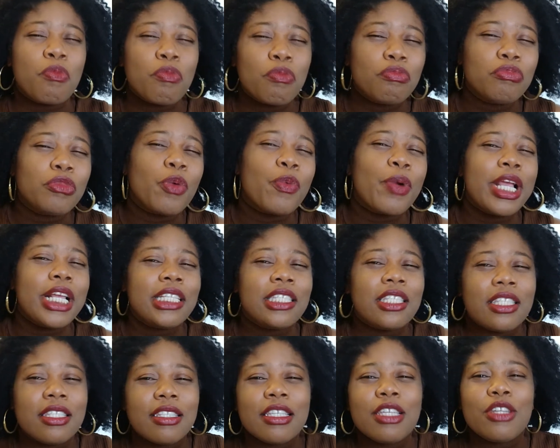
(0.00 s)
the
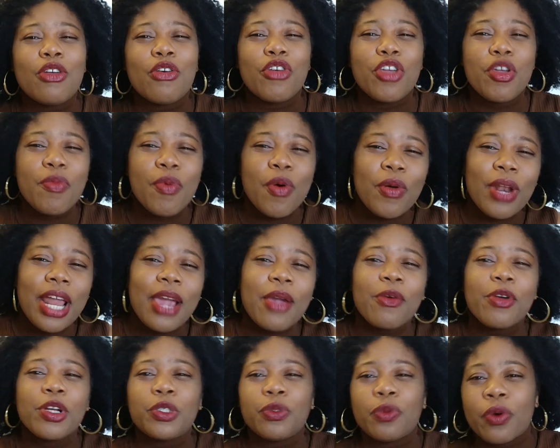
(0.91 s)
ways Igbo
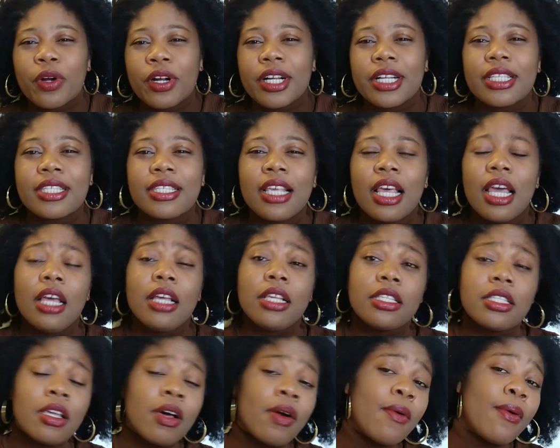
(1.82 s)
language works.
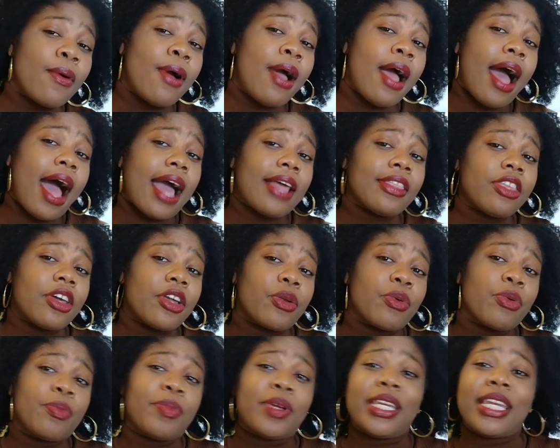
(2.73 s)
So I thought it
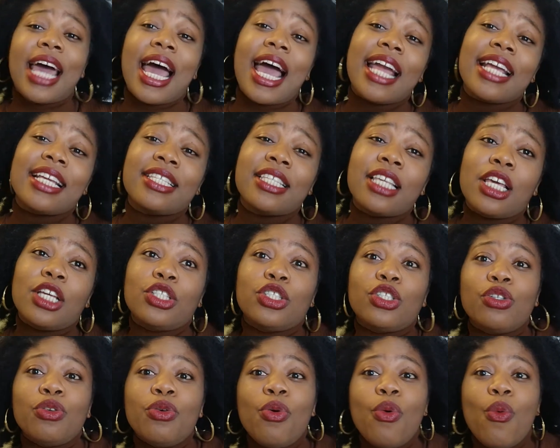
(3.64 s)
would be nice
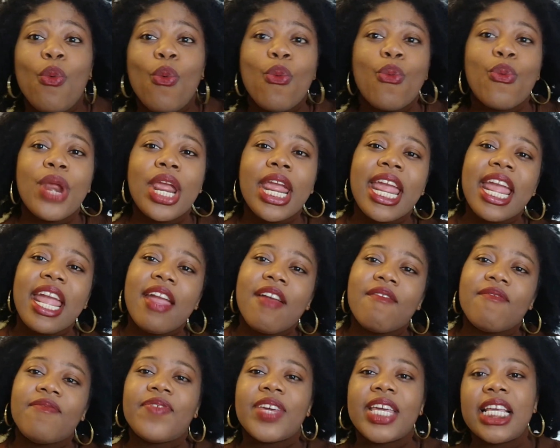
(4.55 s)
to
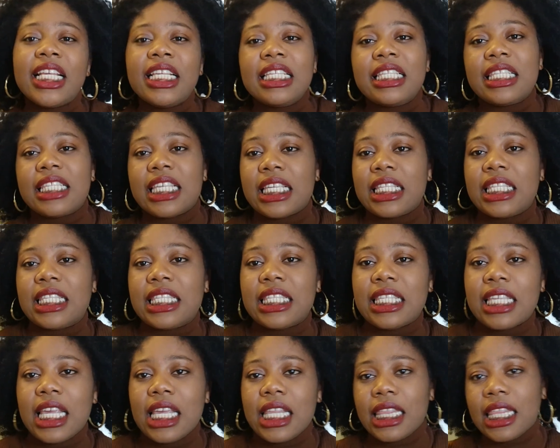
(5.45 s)
revisit
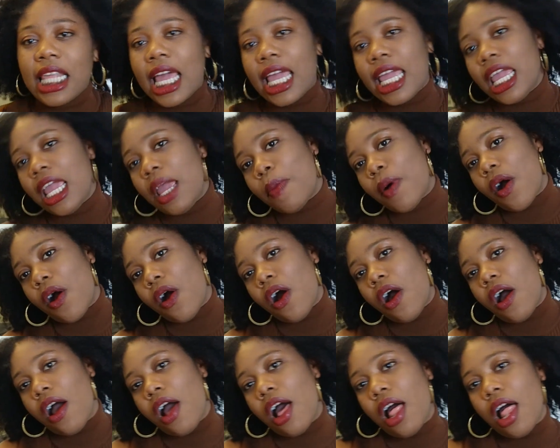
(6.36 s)

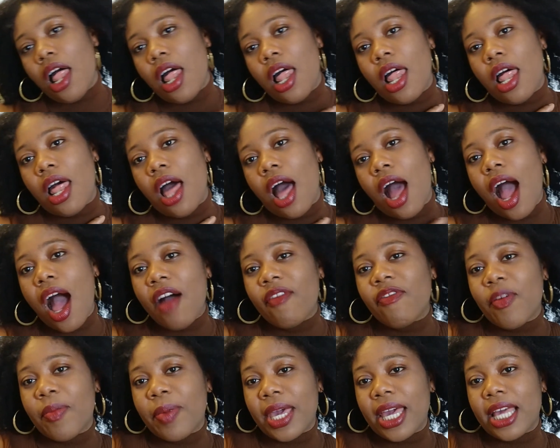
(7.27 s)
Igbo
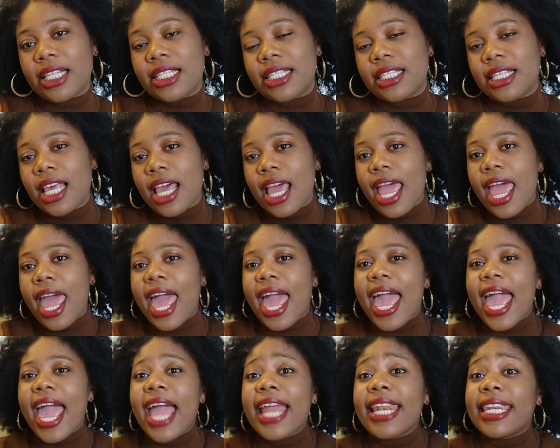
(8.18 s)
alphabets,
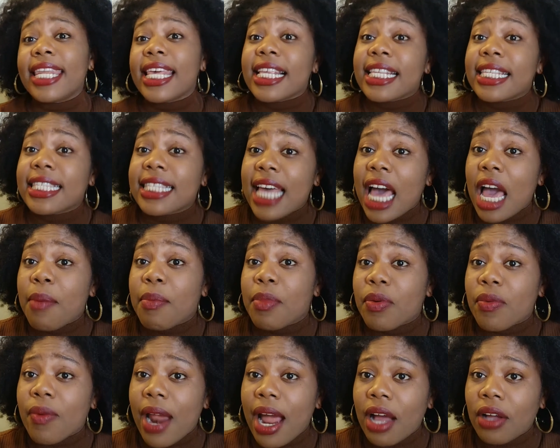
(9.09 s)
and this time
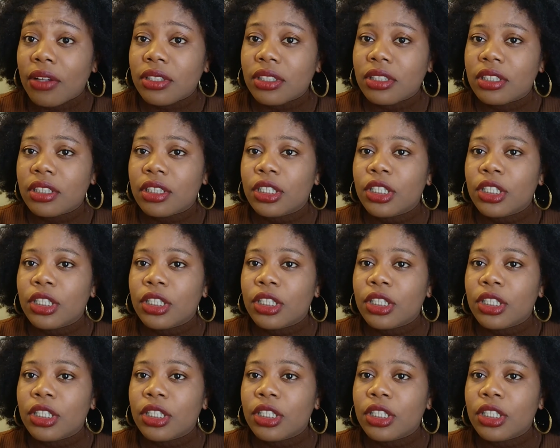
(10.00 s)
around